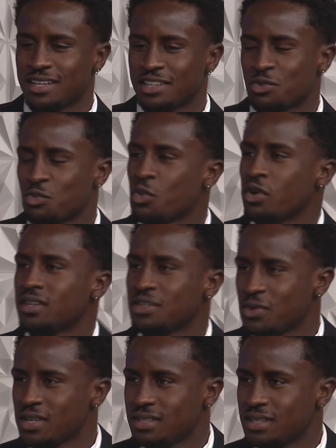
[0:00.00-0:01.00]
like, going
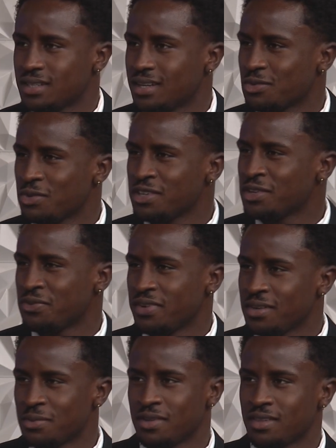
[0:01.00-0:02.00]
into wrestling, like, real or
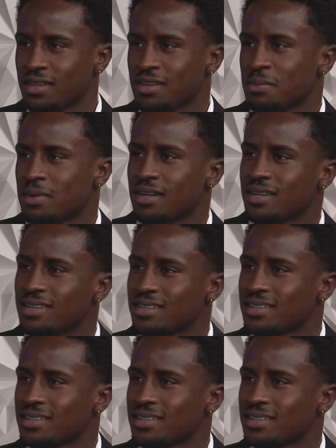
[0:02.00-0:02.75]
fake, what do you think about it?